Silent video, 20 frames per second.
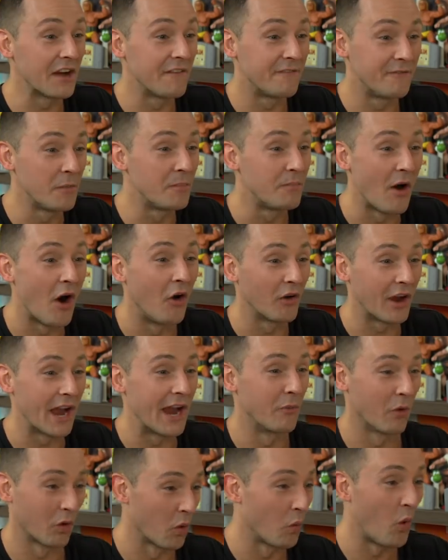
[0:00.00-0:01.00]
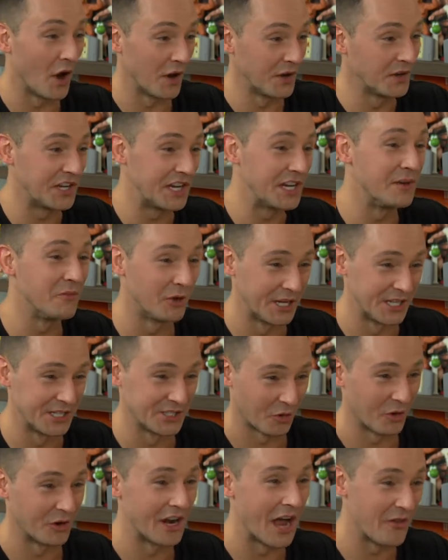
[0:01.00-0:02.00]
a football game where one team wins
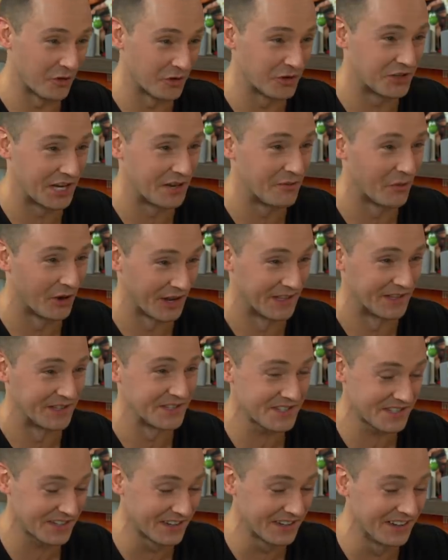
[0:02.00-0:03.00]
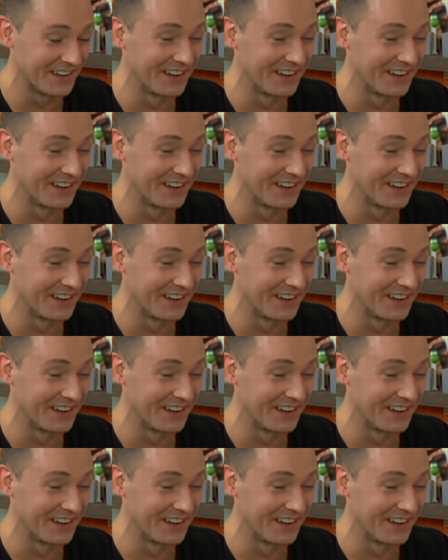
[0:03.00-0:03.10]
yeah, or another team that's wins. The, uh,